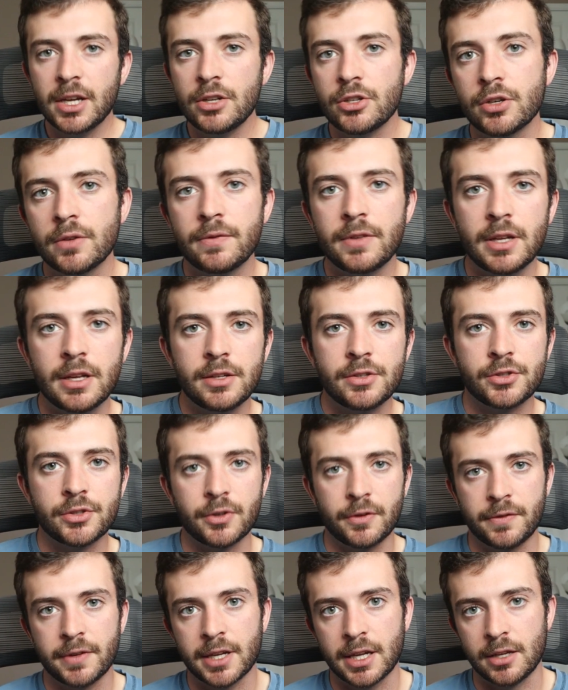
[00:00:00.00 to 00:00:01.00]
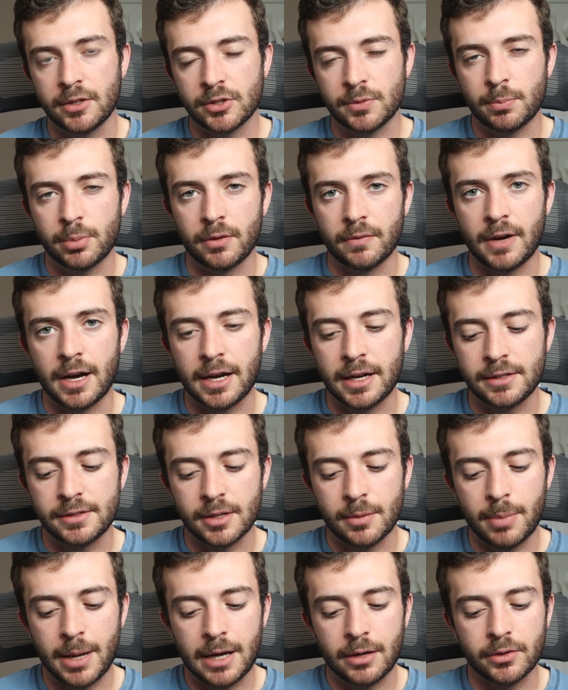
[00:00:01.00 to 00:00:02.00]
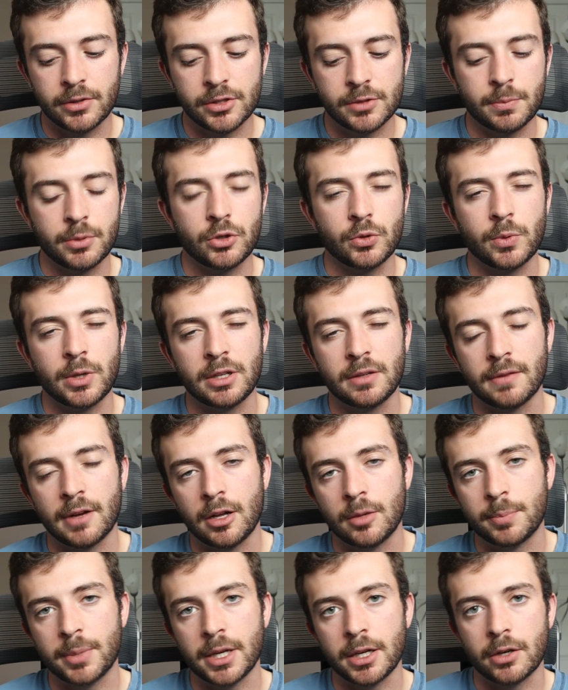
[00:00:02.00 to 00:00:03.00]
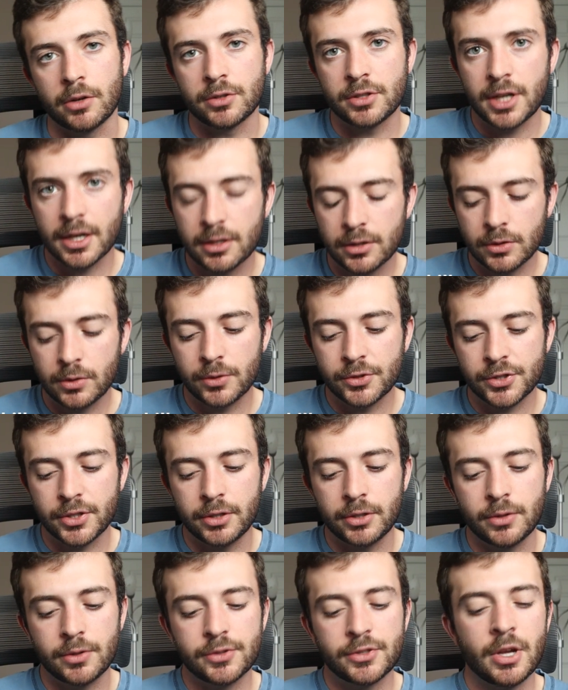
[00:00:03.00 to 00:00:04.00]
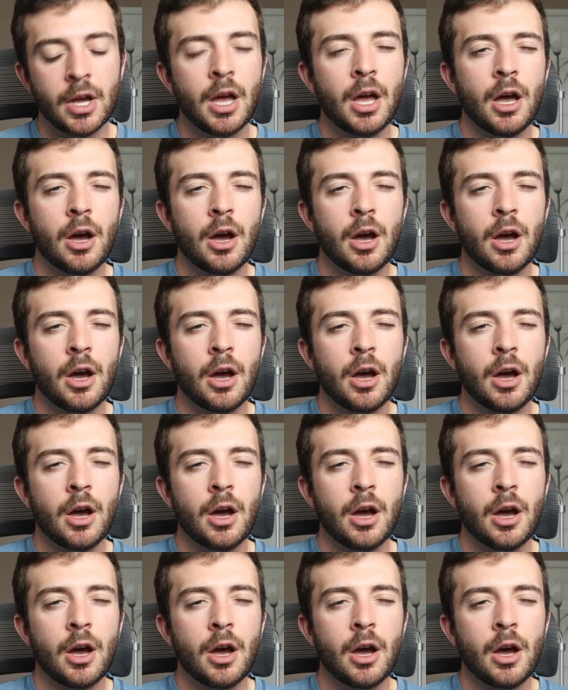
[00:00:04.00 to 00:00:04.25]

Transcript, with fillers: each of these certificates provides a balance between developing your technical skills